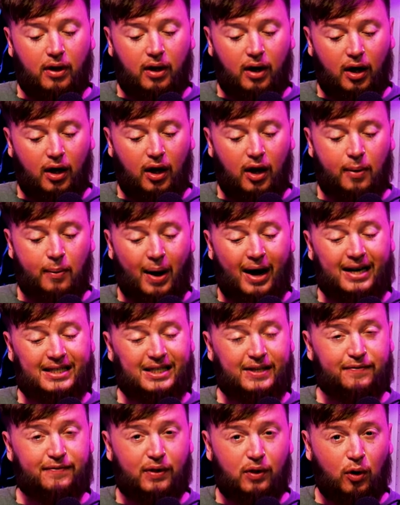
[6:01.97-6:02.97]

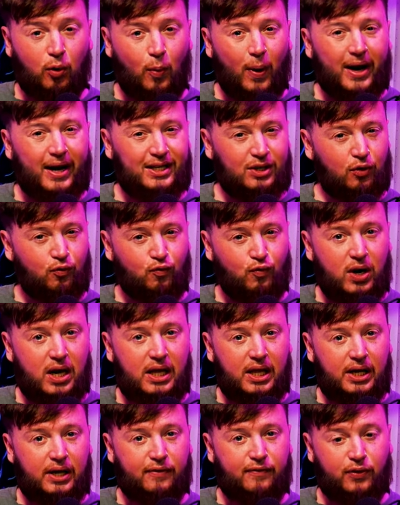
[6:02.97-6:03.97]
Aston Villa away is a
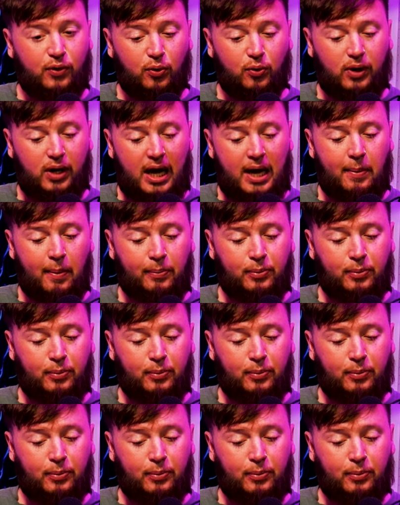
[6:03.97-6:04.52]
really difficult game.